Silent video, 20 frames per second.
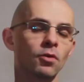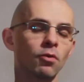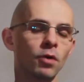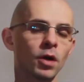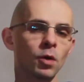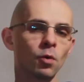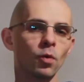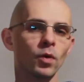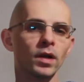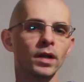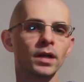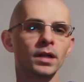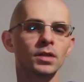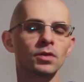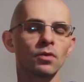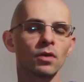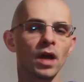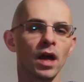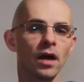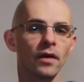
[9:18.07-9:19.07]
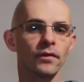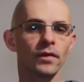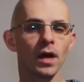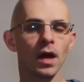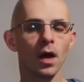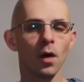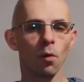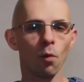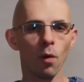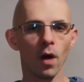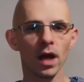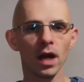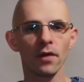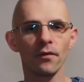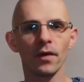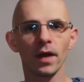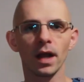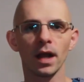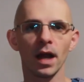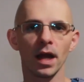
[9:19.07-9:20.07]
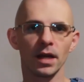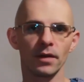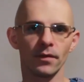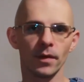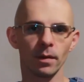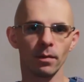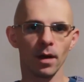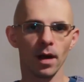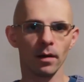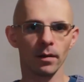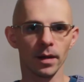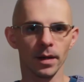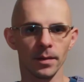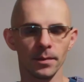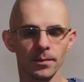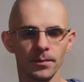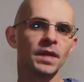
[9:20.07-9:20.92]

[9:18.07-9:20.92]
who are willing to have one-of-a-kind Ferrari.